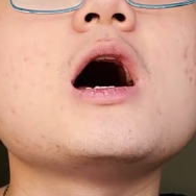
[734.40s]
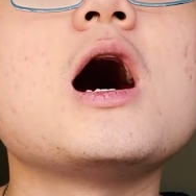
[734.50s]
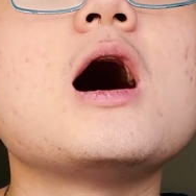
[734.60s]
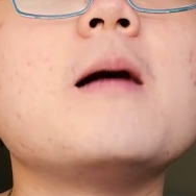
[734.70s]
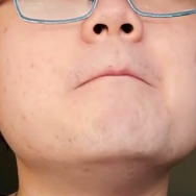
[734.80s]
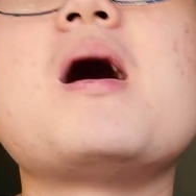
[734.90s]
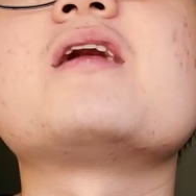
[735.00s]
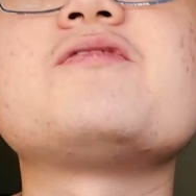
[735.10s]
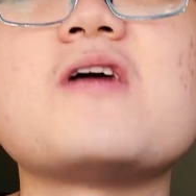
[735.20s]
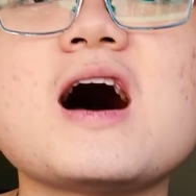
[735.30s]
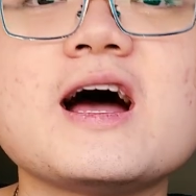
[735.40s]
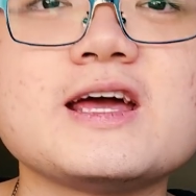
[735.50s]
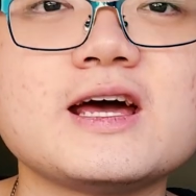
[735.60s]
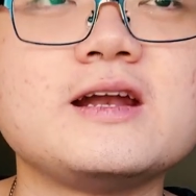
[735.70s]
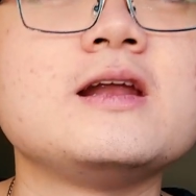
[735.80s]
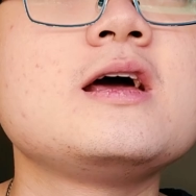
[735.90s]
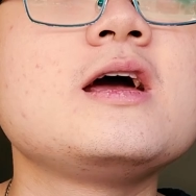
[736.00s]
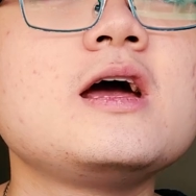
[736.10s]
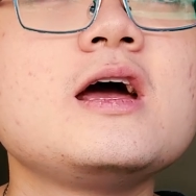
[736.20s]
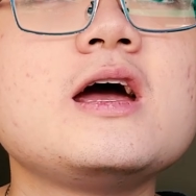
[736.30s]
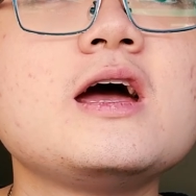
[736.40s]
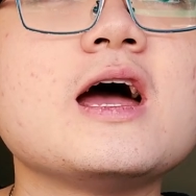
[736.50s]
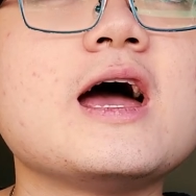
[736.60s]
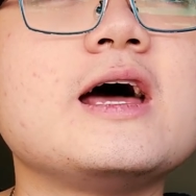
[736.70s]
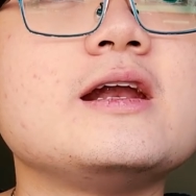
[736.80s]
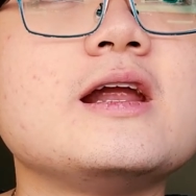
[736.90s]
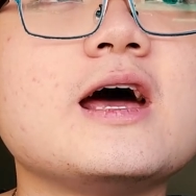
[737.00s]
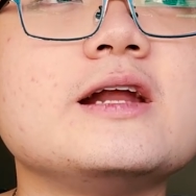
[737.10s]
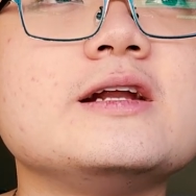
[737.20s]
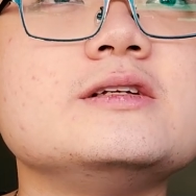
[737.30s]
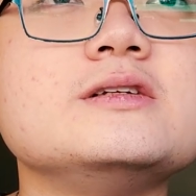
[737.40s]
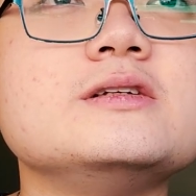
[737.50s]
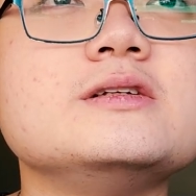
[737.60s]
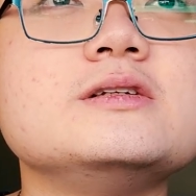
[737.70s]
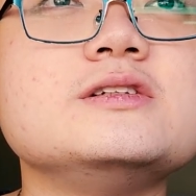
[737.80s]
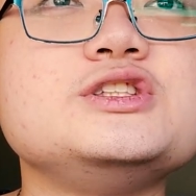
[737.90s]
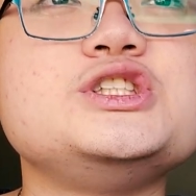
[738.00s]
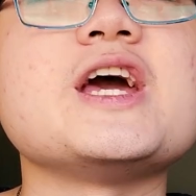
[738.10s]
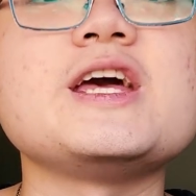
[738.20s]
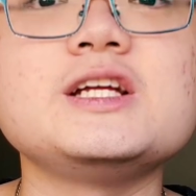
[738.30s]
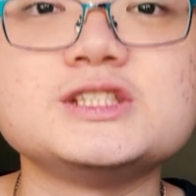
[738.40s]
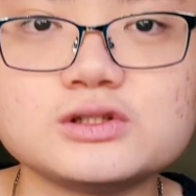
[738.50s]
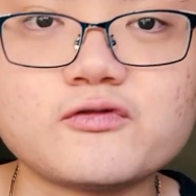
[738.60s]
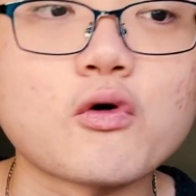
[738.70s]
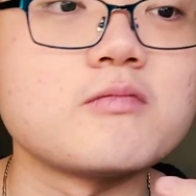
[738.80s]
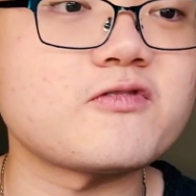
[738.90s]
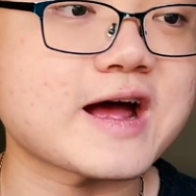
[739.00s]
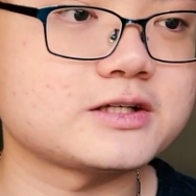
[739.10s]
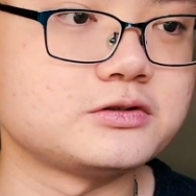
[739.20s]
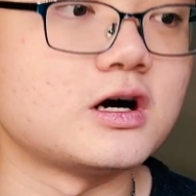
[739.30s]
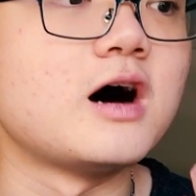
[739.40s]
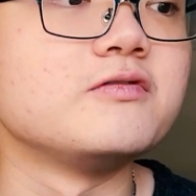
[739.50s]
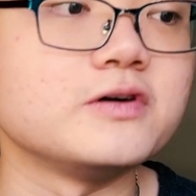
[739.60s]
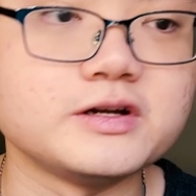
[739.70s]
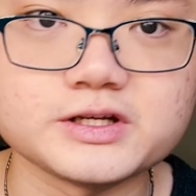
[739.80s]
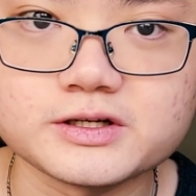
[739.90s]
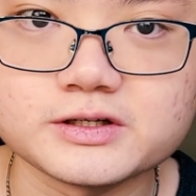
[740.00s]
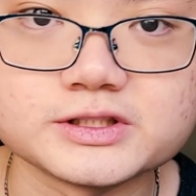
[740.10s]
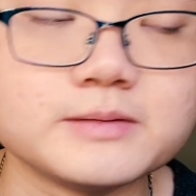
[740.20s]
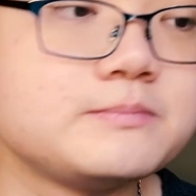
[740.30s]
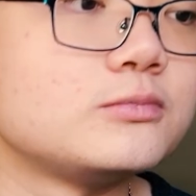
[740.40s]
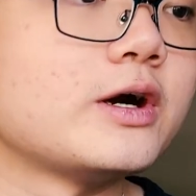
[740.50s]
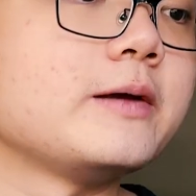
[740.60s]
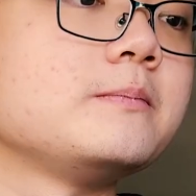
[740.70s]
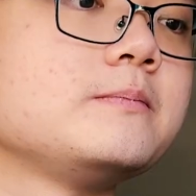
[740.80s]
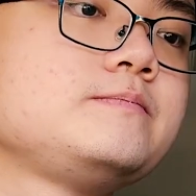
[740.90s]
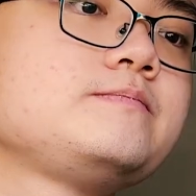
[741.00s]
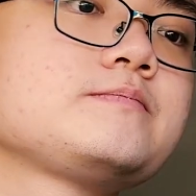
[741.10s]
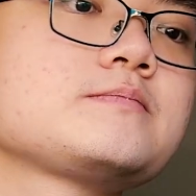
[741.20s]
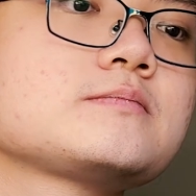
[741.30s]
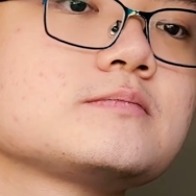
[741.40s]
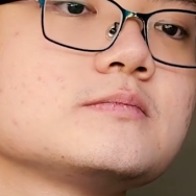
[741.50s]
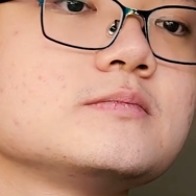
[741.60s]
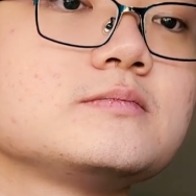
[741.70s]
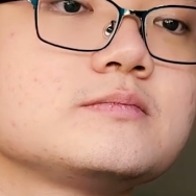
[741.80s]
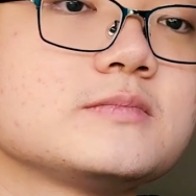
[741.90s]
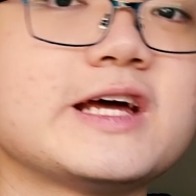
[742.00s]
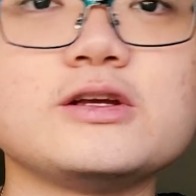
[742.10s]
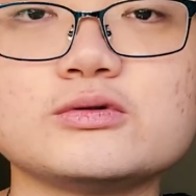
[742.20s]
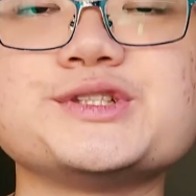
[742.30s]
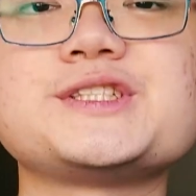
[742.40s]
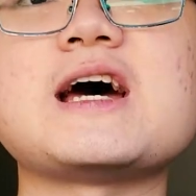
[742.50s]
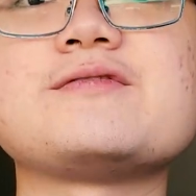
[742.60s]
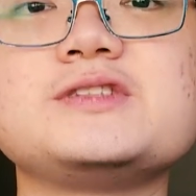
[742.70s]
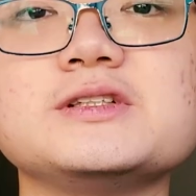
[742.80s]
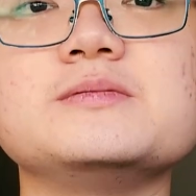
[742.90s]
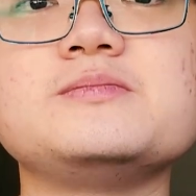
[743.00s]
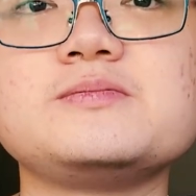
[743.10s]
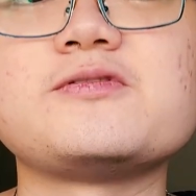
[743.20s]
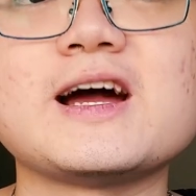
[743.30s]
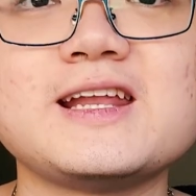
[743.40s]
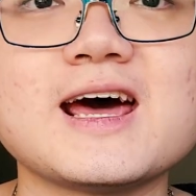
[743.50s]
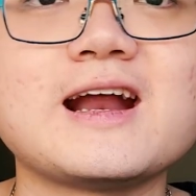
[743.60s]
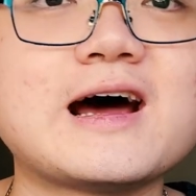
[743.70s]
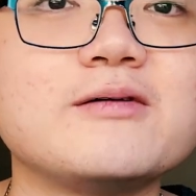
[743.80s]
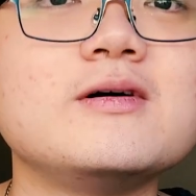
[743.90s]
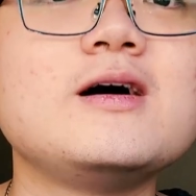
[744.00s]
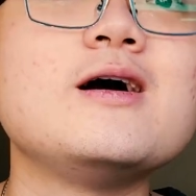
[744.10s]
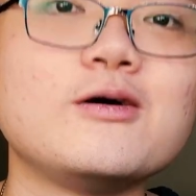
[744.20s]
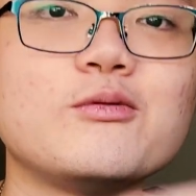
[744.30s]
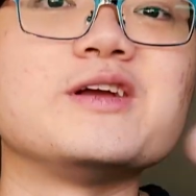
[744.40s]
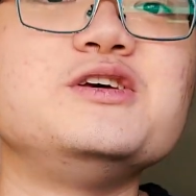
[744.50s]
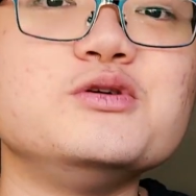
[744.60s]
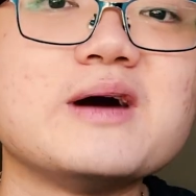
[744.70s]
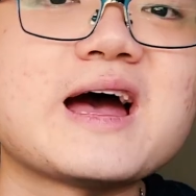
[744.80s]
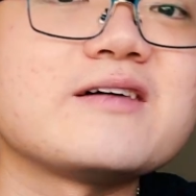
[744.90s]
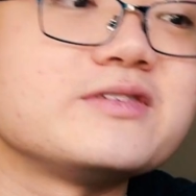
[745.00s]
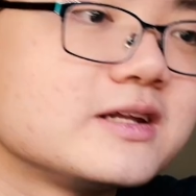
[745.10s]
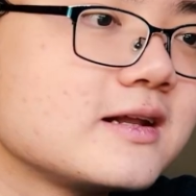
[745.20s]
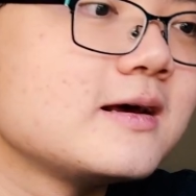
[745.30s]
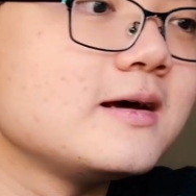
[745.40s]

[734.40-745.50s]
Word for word: uh, modify and and and change the form factor of an ear tip, right? And you'll just have to find that out when you have it.